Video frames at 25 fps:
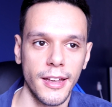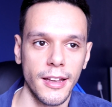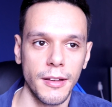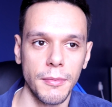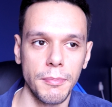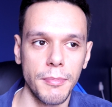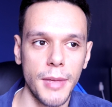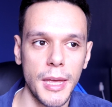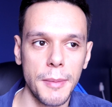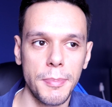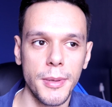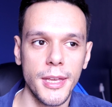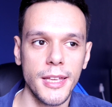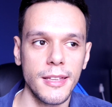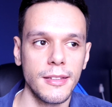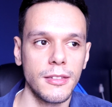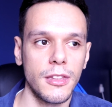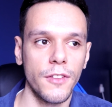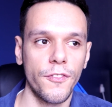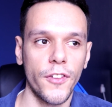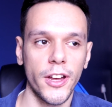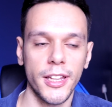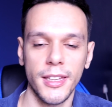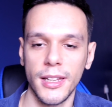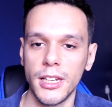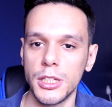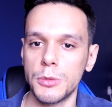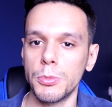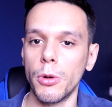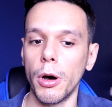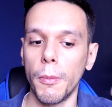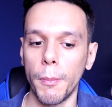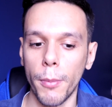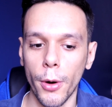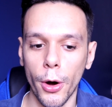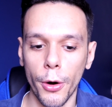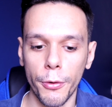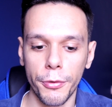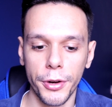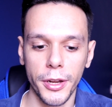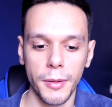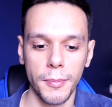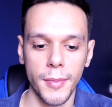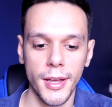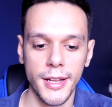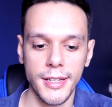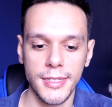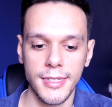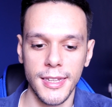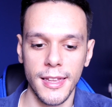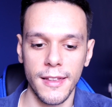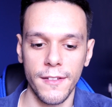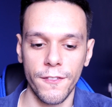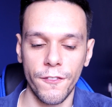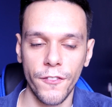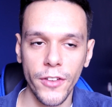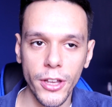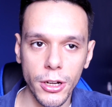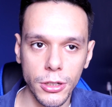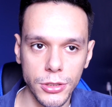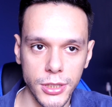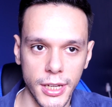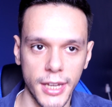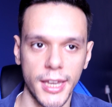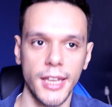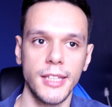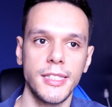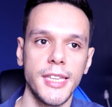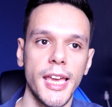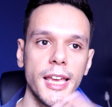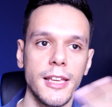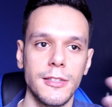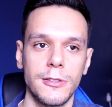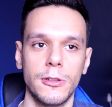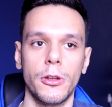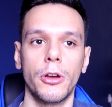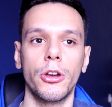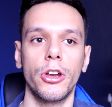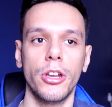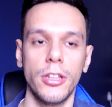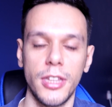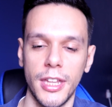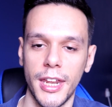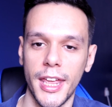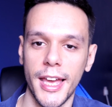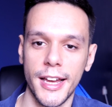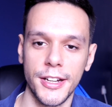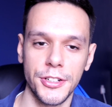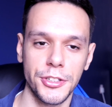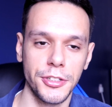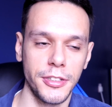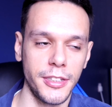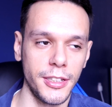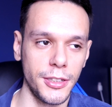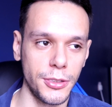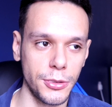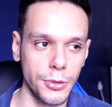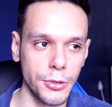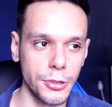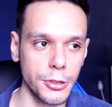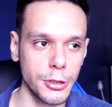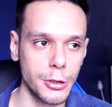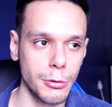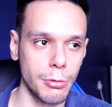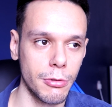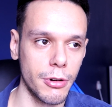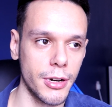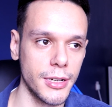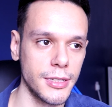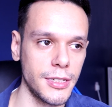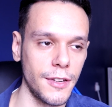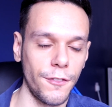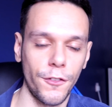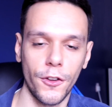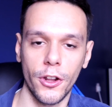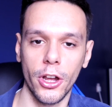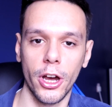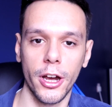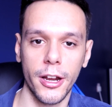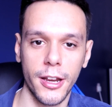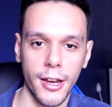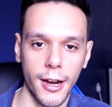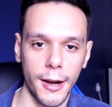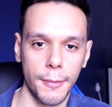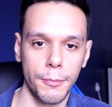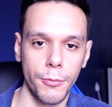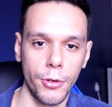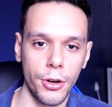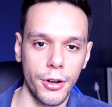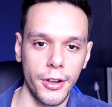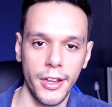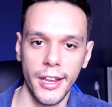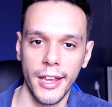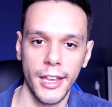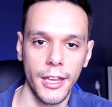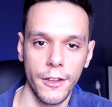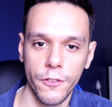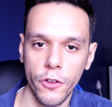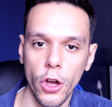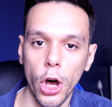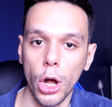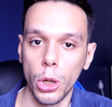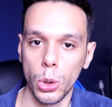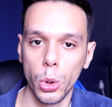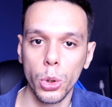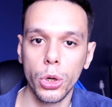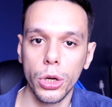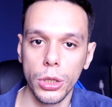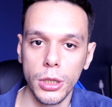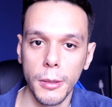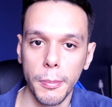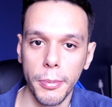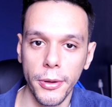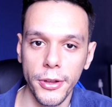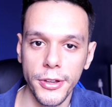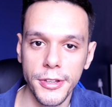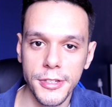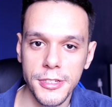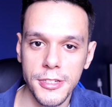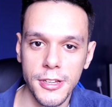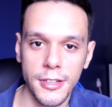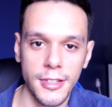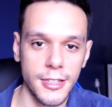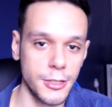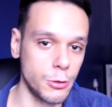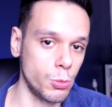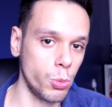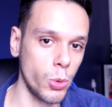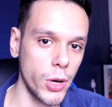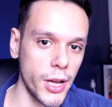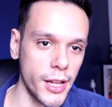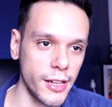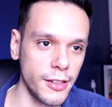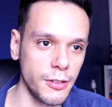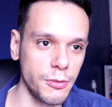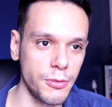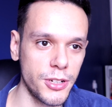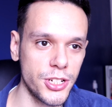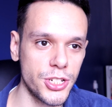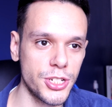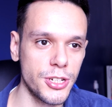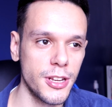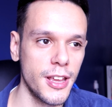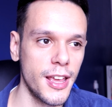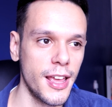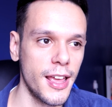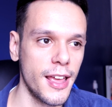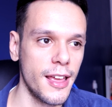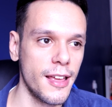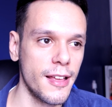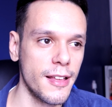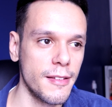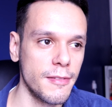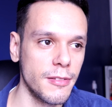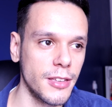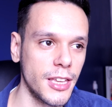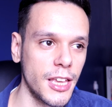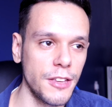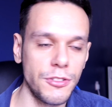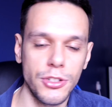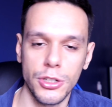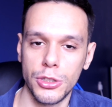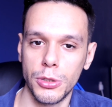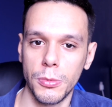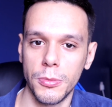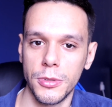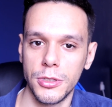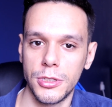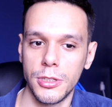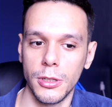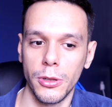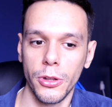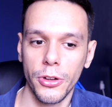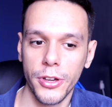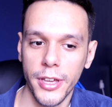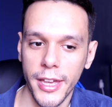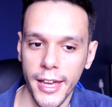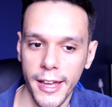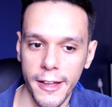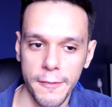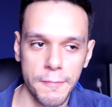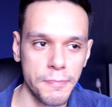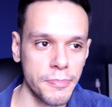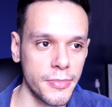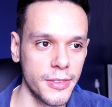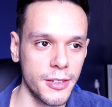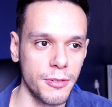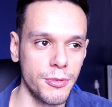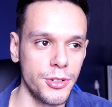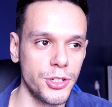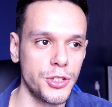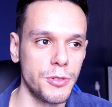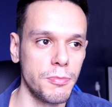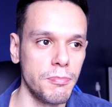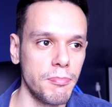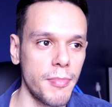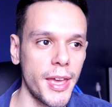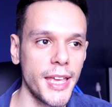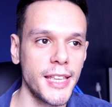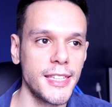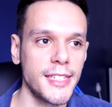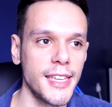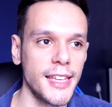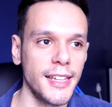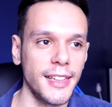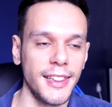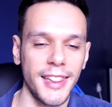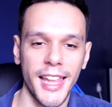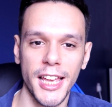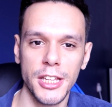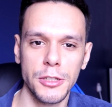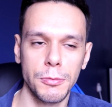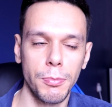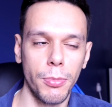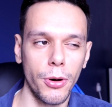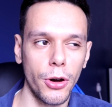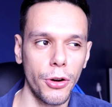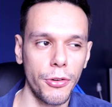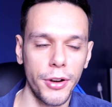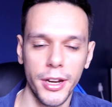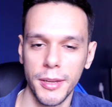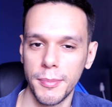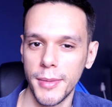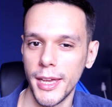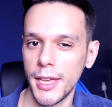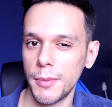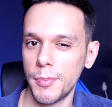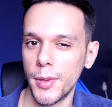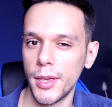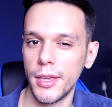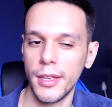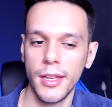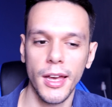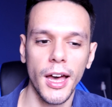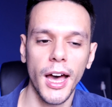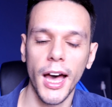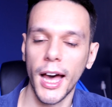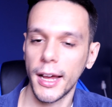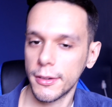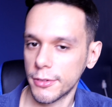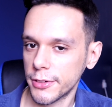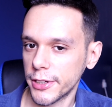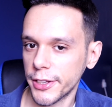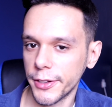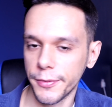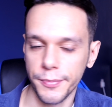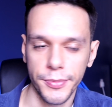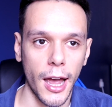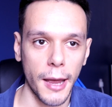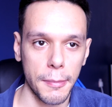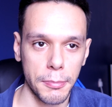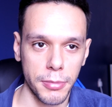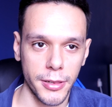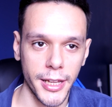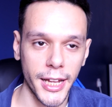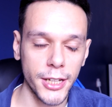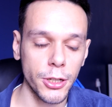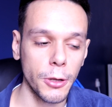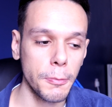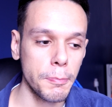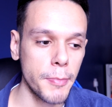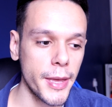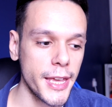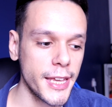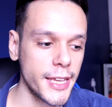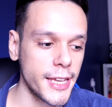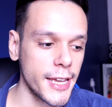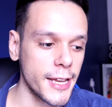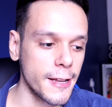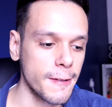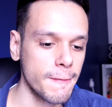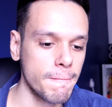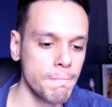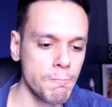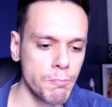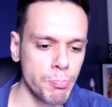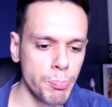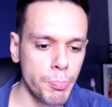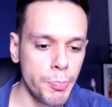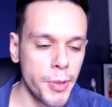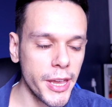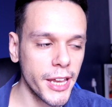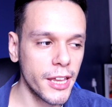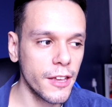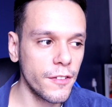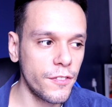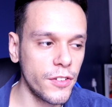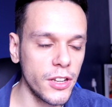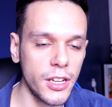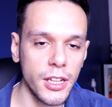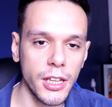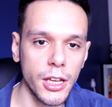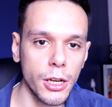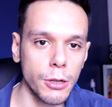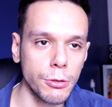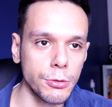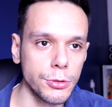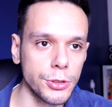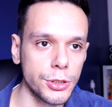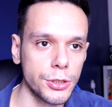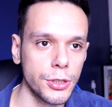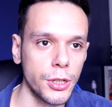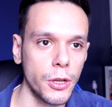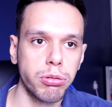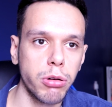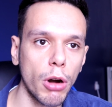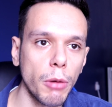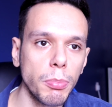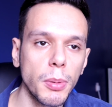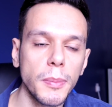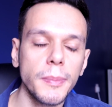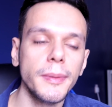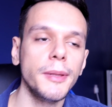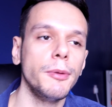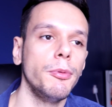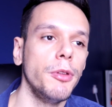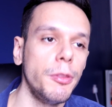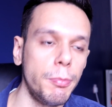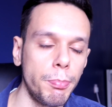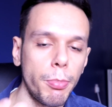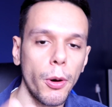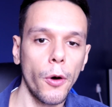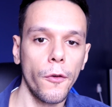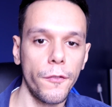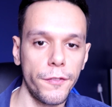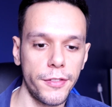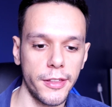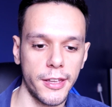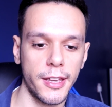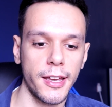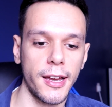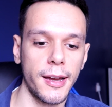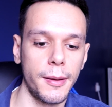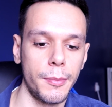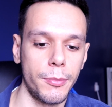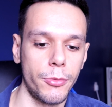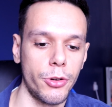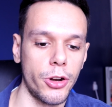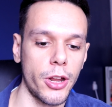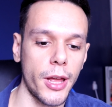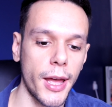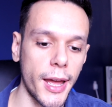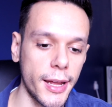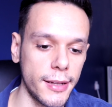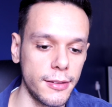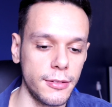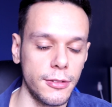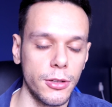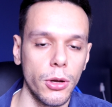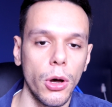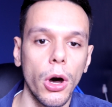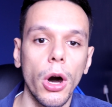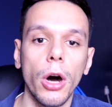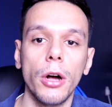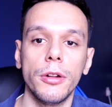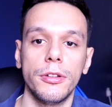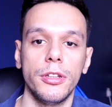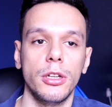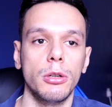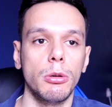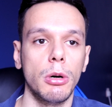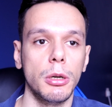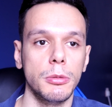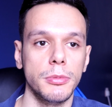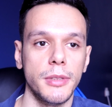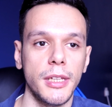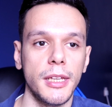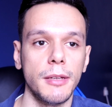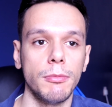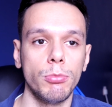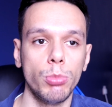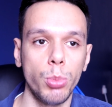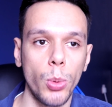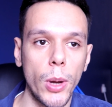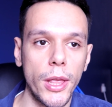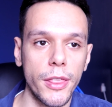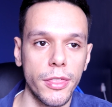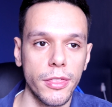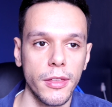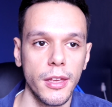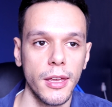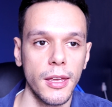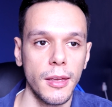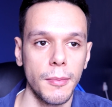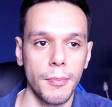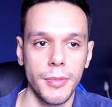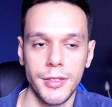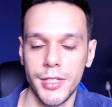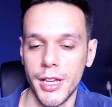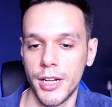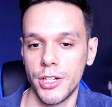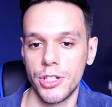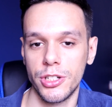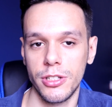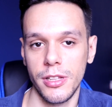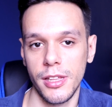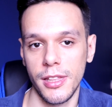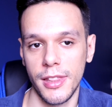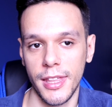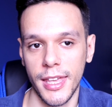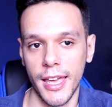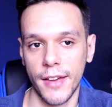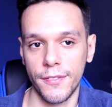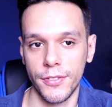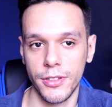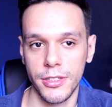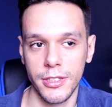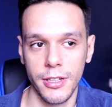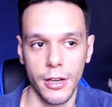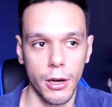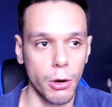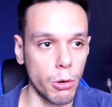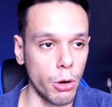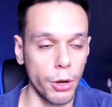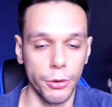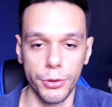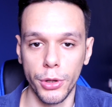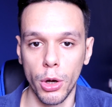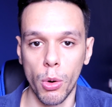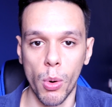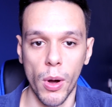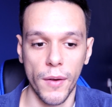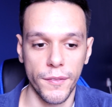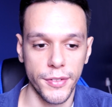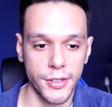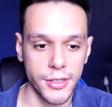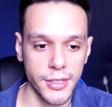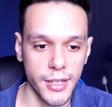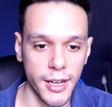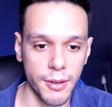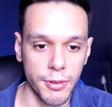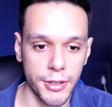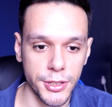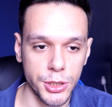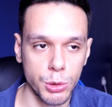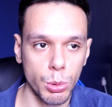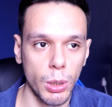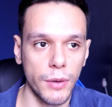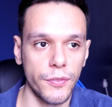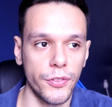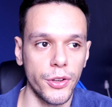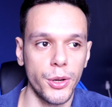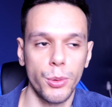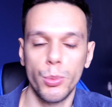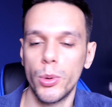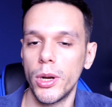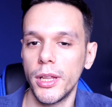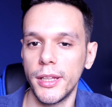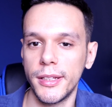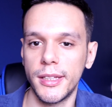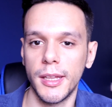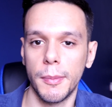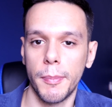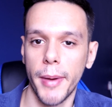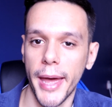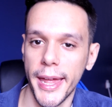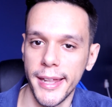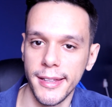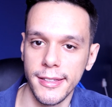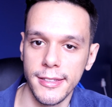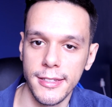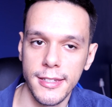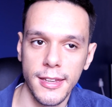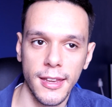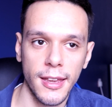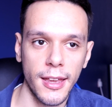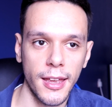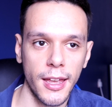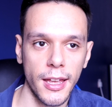Maybe the fact that it's more boring means that it feels like it takes longer than it actually does, whereas if you've got a camera, you've got to look at the person as well, which gives you something to look at, which makes it less boring maybe? I don't know. I plan on making bigger videos, probably with both the camera and audio only, with potentially the avatar or no avatar whatsoever. It really depends.